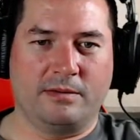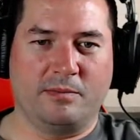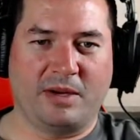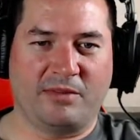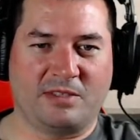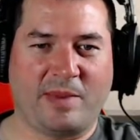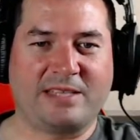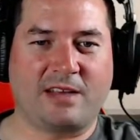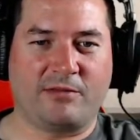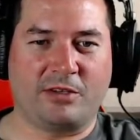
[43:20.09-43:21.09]
But if it's
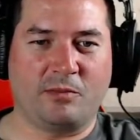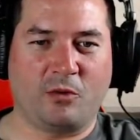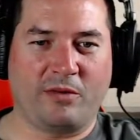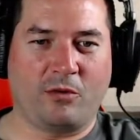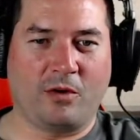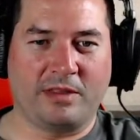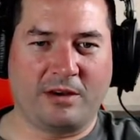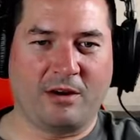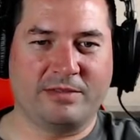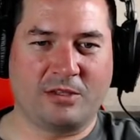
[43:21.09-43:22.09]
based off of 2.4, the
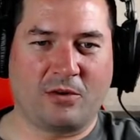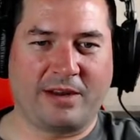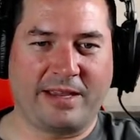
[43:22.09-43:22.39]
nerf is already